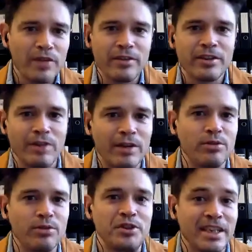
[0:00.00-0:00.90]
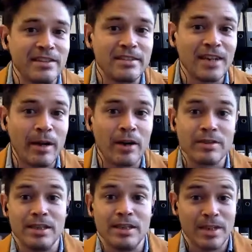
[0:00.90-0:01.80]
very grateful for you taking the time out,
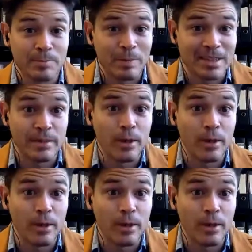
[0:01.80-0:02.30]
especially at the